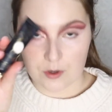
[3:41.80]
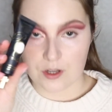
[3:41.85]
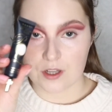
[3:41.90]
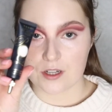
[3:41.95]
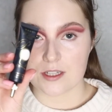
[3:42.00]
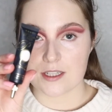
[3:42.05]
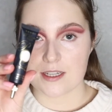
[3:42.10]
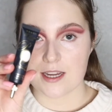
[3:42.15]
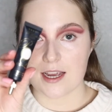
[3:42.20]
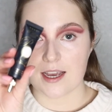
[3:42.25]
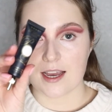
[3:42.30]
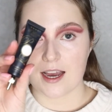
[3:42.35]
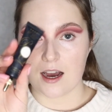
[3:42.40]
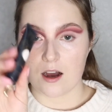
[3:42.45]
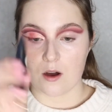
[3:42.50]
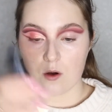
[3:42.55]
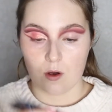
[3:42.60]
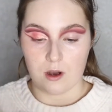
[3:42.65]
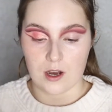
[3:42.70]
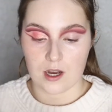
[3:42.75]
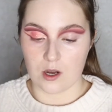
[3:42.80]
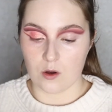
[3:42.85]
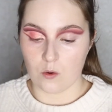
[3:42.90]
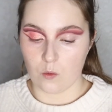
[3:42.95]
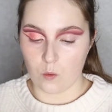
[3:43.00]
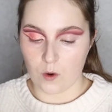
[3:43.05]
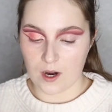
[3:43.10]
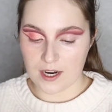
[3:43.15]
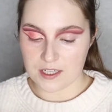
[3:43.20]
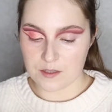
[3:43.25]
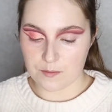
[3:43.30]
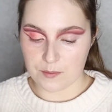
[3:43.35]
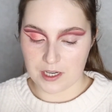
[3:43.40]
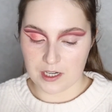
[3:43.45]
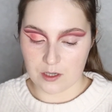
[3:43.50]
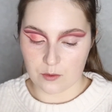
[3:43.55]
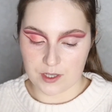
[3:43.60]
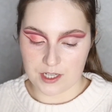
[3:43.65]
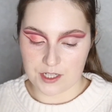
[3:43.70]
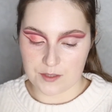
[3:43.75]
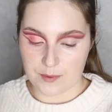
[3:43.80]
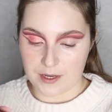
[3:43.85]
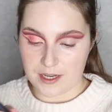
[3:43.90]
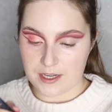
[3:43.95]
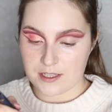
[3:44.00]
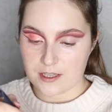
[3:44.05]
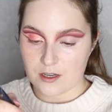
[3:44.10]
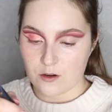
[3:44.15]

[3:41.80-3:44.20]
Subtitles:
we're going to take our white P. Louise base.